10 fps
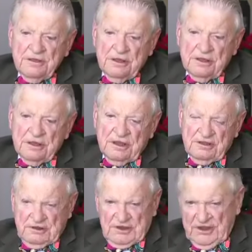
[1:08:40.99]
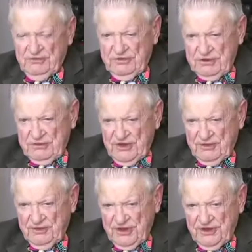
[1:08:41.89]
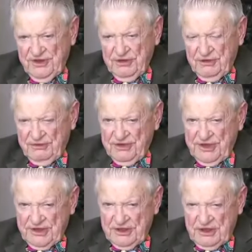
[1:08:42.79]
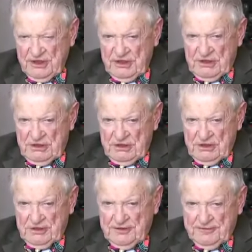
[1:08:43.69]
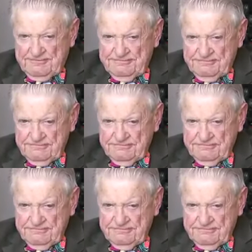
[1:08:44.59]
Yeah, I, I wouldn't make a big deal over that. Um,